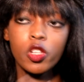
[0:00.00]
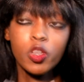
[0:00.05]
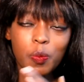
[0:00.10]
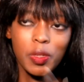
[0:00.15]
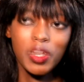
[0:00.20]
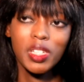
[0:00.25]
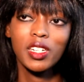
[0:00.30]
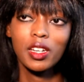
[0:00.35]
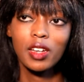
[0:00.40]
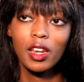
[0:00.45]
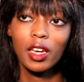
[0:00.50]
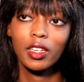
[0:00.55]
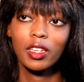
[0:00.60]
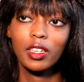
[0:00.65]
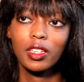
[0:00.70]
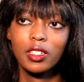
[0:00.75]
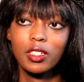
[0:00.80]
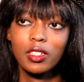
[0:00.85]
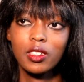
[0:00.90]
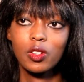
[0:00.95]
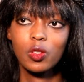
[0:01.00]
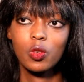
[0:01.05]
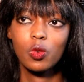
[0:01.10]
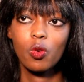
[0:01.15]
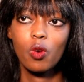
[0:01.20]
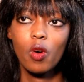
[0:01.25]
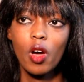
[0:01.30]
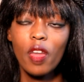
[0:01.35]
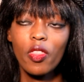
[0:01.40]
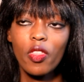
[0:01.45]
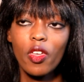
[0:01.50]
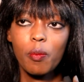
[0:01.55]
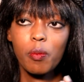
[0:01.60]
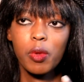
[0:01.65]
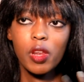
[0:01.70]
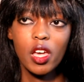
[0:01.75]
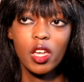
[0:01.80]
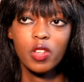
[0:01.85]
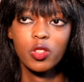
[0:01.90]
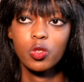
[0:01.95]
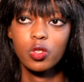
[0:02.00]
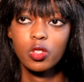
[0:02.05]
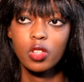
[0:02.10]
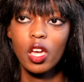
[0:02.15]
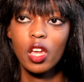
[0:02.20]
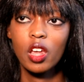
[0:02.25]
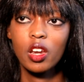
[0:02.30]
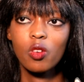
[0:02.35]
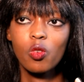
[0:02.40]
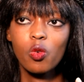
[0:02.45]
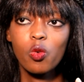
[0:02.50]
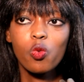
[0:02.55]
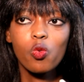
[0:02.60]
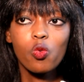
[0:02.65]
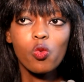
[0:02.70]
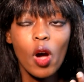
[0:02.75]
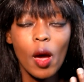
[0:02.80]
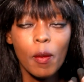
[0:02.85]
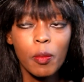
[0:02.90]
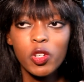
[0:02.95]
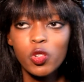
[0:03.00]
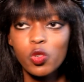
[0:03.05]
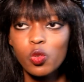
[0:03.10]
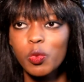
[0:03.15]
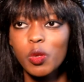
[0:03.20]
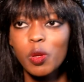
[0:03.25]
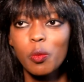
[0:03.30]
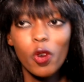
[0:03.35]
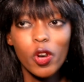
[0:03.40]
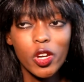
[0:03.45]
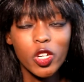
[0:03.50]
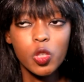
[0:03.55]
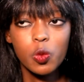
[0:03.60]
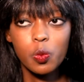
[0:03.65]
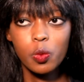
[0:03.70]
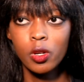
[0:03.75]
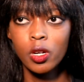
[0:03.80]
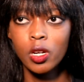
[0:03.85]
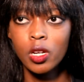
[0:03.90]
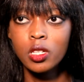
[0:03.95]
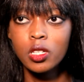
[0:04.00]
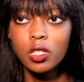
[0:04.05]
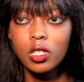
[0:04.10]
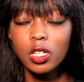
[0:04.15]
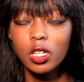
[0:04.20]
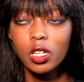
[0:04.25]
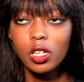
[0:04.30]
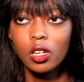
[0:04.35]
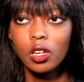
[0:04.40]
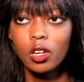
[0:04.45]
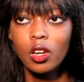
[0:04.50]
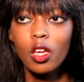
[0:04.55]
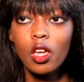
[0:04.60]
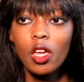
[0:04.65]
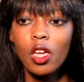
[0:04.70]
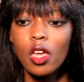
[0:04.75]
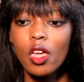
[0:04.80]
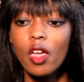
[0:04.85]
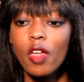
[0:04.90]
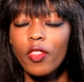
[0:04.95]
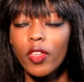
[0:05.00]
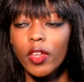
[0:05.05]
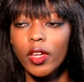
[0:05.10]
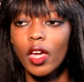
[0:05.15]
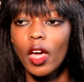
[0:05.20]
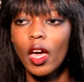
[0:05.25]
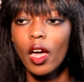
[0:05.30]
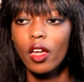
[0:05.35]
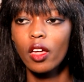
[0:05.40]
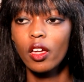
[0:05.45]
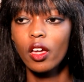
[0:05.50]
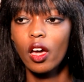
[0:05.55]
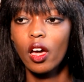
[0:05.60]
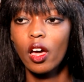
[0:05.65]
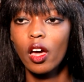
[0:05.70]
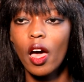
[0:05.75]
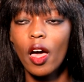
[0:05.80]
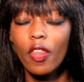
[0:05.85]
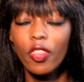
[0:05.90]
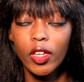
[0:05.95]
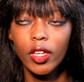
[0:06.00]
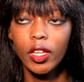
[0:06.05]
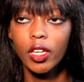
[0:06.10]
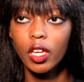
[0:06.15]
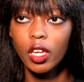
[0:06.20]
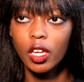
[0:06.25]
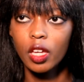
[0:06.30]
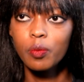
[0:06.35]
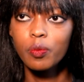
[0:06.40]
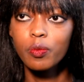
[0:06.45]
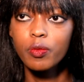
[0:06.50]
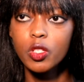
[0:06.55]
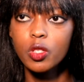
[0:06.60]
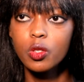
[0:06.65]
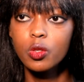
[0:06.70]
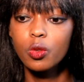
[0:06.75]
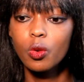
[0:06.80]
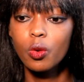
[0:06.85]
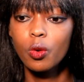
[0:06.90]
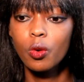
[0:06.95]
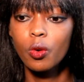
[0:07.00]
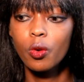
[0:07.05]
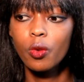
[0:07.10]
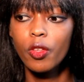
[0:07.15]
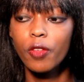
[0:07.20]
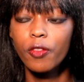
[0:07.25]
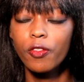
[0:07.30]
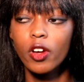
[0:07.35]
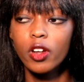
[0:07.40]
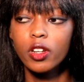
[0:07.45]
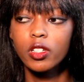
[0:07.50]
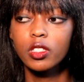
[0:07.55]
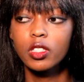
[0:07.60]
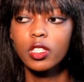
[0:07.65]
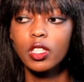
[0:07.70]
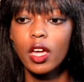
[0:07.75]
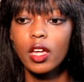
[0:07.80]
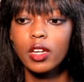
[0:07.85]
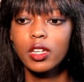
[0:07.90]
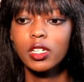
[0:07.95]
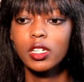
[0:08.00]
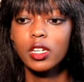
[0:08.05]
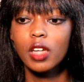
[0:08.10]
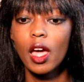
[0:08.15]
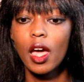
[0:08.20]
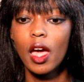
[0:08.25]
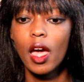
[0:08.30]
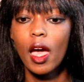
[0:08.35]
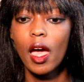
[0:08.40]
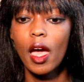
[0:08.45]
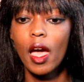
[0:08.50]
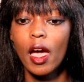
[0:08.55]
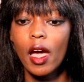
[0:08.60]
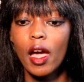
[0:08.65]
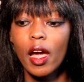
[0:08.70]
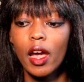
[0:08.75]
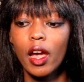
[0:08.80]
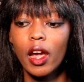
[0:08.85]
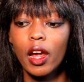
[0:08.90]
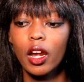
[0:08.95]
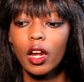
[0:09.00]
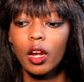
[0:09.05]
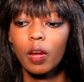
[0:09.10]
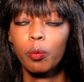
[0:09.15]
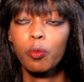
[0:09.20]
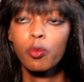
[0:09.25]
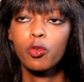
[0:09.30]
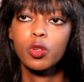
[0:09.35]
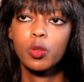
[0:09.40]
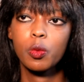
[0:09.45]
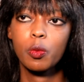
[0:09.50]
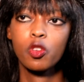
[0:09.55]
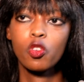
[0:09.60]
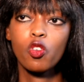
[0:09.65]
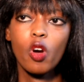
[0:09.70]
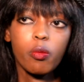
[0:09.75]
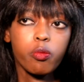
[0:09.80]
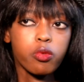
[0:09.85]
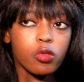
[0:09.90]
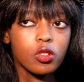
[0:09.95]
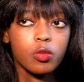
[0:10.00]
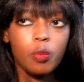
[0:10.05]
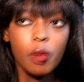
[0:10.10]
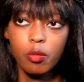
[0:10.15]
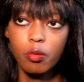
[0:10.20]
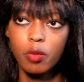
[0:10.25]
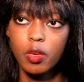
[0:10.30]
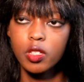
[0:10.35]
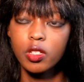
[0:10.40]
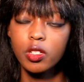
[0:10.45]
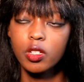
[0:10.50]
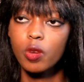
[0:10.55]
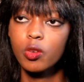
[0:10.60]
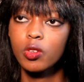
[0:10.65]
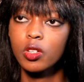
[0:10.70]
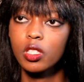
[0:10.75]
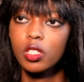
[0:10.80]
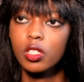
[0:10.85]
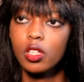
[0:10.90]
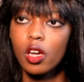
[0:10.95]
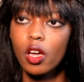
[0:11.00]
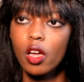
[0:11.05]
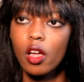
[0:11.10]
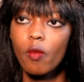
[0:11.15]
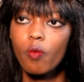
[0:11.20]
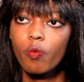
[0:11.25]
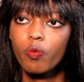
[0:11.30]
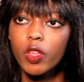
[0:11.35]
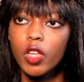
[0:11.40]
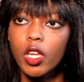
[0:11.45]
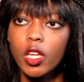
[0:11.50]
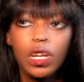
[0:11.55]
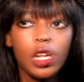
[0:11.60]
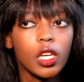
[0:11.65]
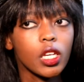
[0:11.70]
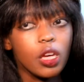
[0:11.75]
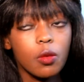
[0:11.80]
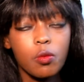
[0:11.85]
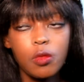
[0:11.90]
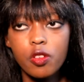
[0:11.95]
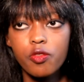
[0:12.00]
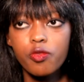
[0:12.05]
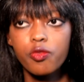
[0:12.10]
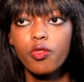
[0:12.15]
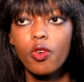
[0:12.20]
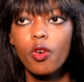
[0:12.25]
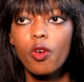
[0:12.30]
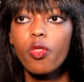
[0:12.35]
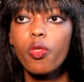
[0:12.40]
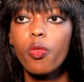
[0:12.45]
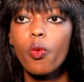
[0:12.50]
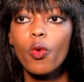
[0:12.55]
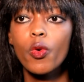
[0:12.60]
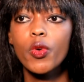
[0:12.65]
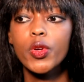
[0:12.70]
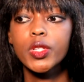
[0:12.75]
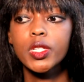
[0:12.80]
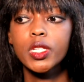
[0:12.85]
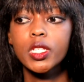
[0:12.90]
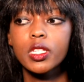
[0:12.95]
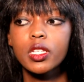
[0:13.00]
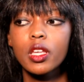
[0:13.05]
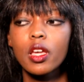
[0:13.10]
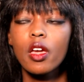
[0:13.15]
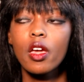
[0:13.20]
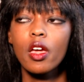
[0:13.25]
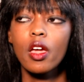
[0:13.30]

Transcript: pitted against other players and who happened to be more experienced in at the game. So the fact that I put my best out there and I came in 4th was,